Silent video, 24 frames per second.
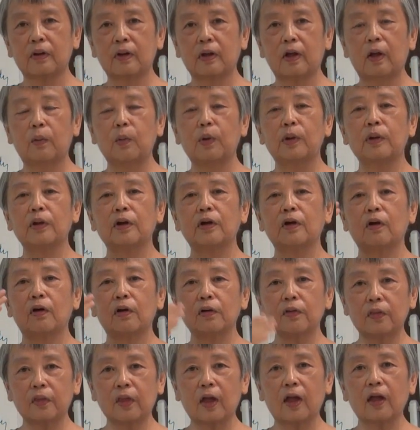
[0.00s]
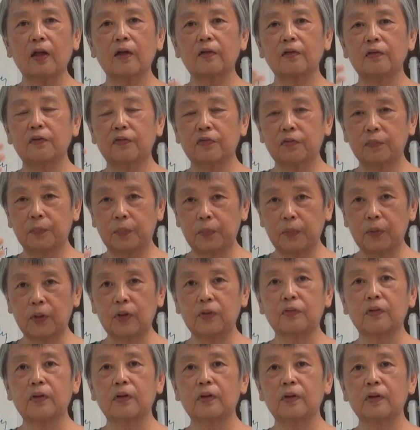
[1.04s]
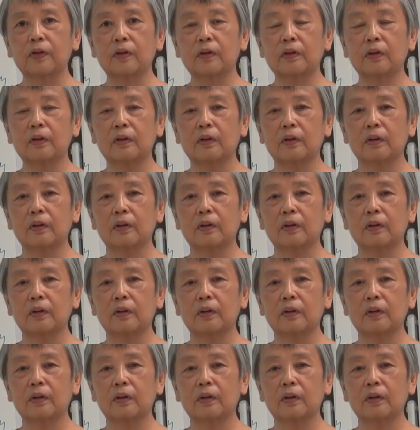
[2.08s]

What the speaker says: And when the contact is breathing,